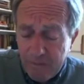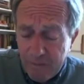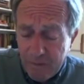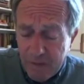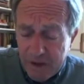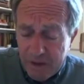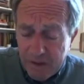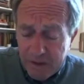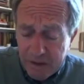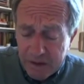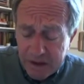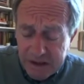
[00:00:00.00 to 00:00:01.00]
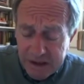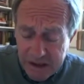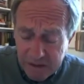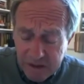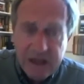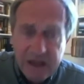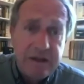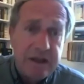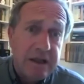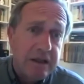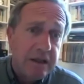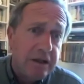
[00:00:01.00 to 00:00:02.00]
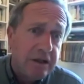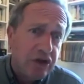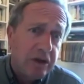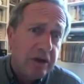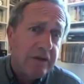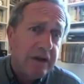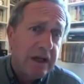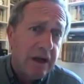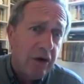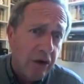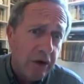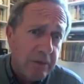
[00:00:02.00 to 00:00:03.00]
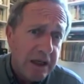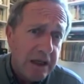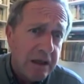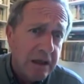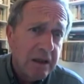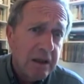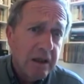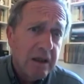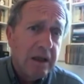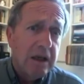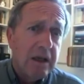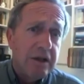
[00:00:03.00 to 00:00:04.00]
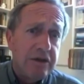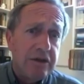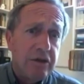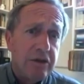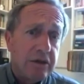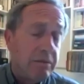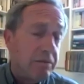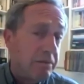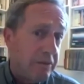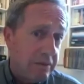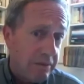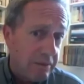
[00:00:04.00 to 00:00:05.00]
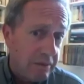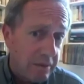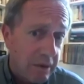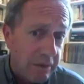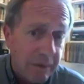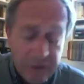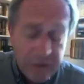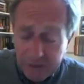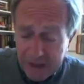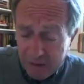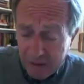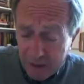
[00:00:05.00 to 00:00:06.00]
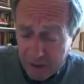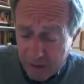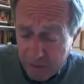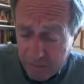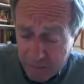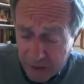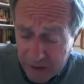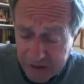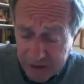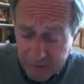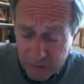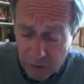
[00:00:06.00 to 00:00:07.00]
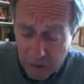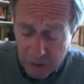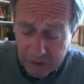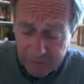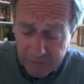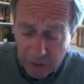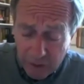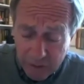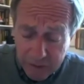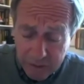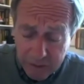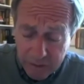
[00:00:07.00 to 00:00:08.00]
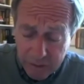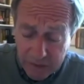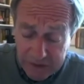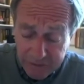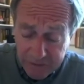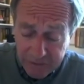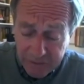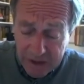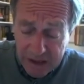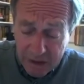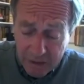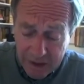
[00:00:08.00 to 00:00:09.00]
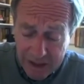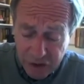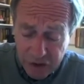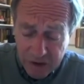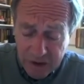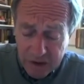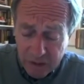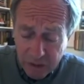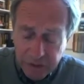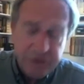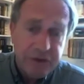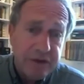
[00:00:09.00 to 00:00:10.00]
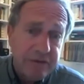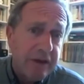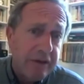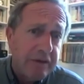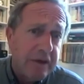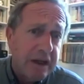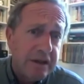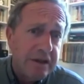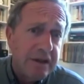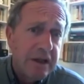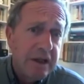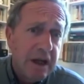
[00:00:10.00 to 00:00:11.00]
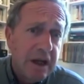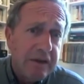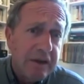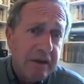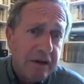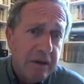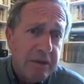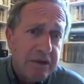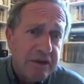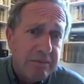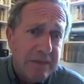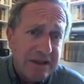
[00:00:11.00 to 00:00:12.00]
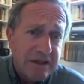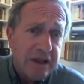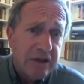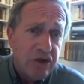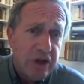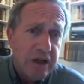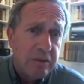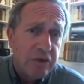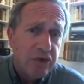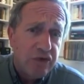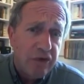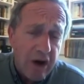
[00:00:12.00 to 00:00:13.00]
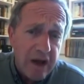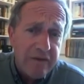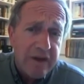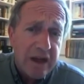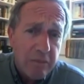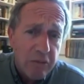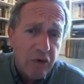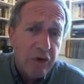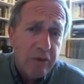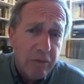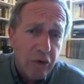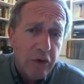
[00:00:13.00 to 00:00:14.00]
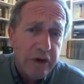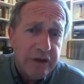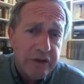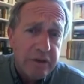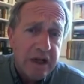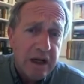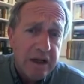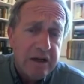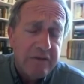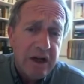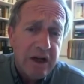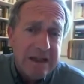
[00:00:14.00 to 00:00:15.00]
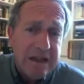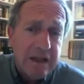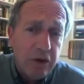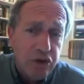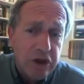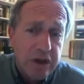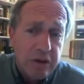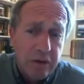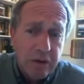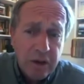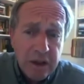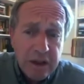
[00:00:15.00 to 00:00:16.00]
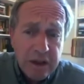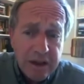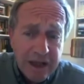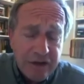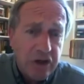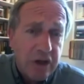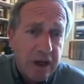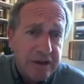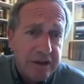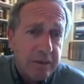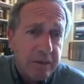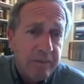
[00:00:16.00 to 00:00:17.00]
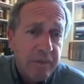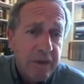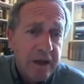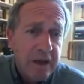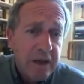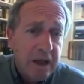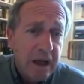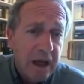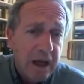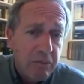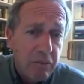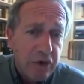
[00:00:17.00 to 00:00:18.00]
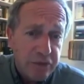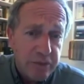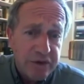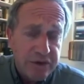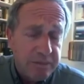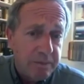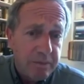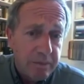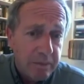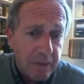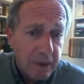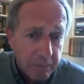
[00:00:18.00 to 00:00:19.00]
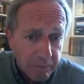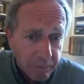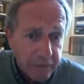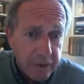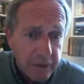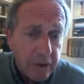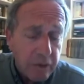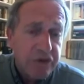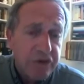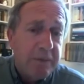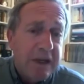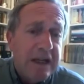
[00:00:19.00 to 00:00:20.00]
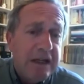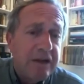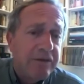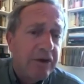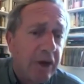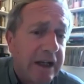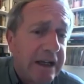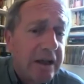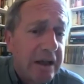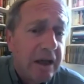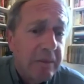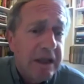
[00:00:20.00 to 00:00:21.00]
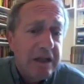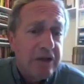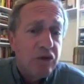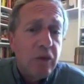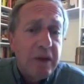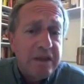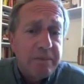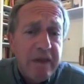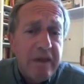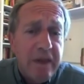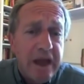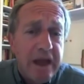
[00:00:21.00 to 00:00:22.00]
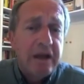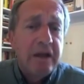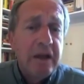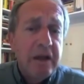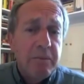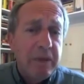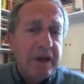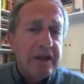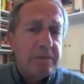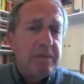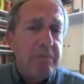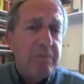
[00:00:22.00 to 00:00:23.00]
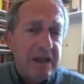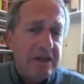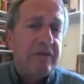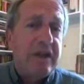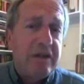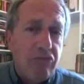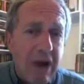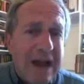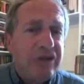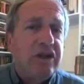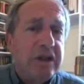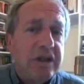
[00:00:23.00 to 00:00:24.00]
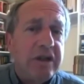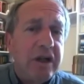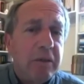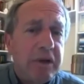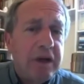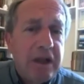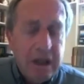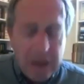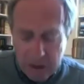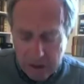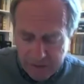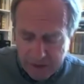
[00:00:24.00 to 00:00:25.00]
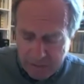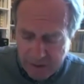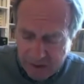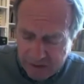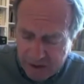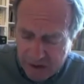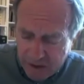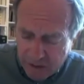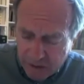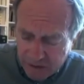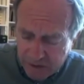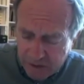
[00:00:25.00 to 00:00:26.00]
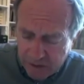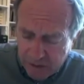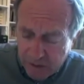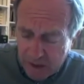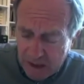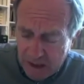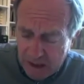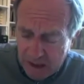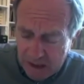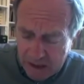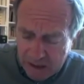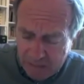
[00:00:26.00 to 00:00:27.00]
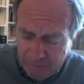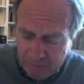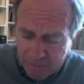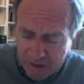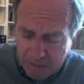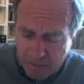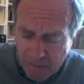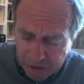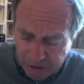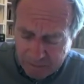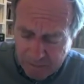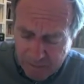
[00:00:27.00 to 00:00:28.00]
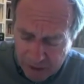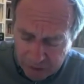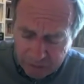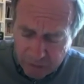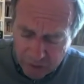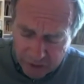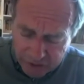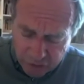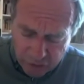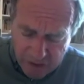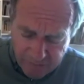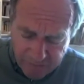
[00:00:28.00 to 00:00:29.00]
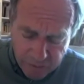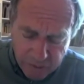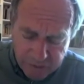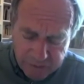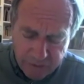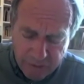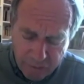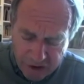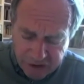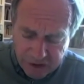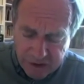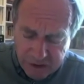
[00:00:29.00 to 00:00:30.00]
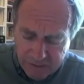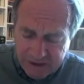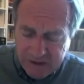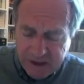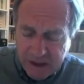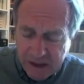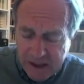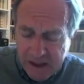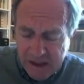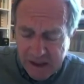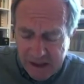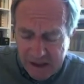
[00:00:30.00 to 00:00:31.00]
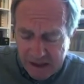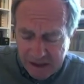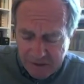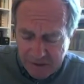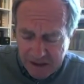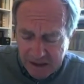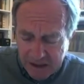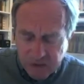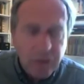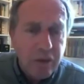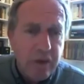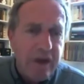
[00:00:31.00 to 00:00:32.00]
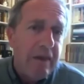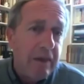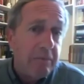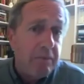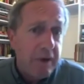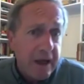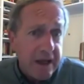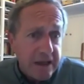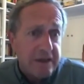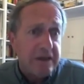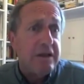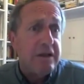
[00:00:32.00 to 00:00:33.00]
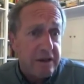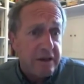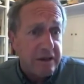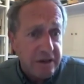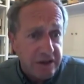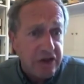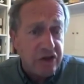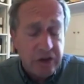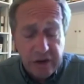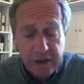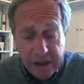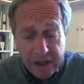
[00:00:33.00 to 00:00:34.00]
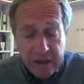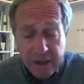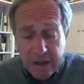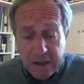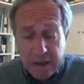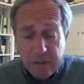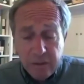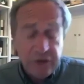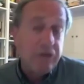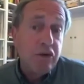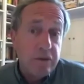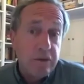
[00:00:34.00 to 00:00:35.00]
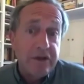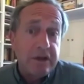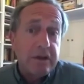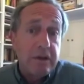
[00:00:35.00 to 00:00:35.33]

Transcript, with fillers: deteriorating condition of the economy due to, you know, up until now, the low prices of oil that followed the 2015 crash, all sorts of other things. I think the Kremlin's domestic agenda was driving it more and more into a kind of ideological nationalism, which was, you know, on speed, if you like. I mean, it's always been there, but it's been massively ratcheted up over the past year or so. The much, much more extreme forms of repression domestically. And I think it's all that that plays into the decision then, which of course was a